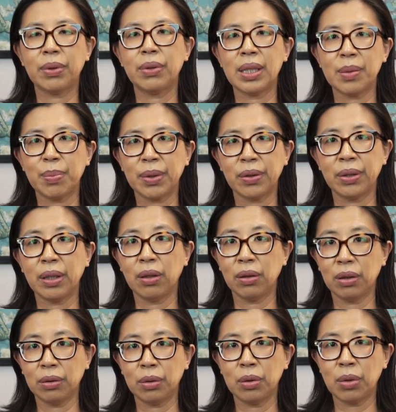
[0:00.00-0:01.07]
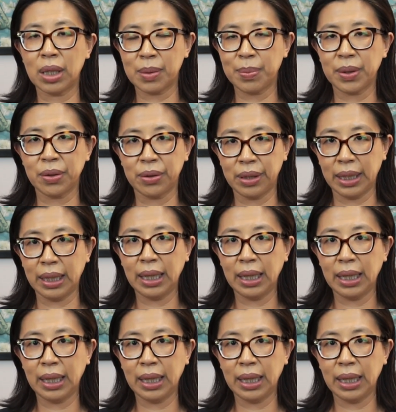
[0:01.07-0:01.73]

respiratory or lower respiratory